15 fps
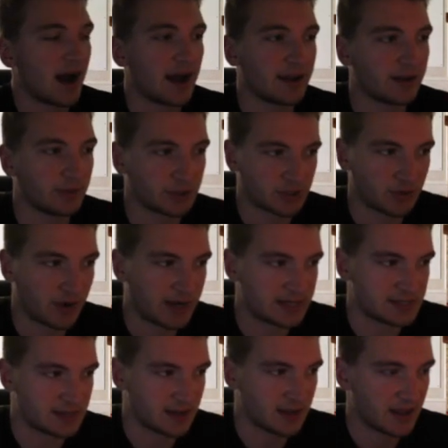it was
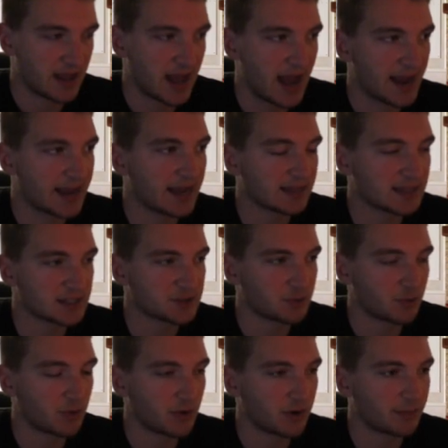crazy. I got this
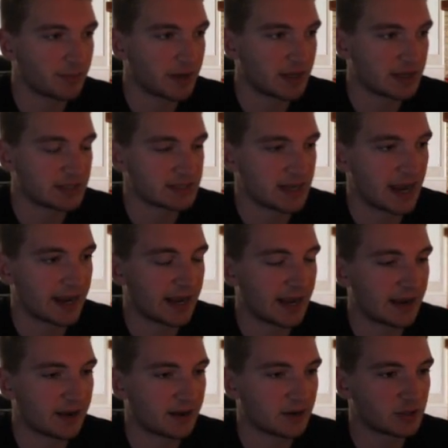reward because I
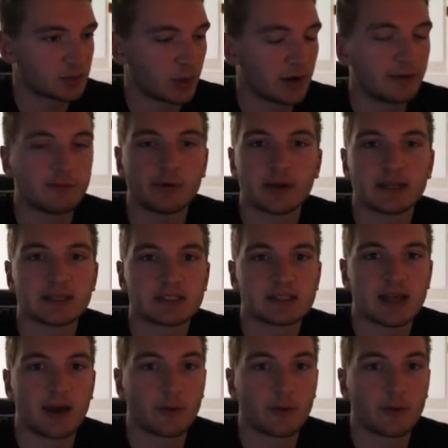got 12 wins.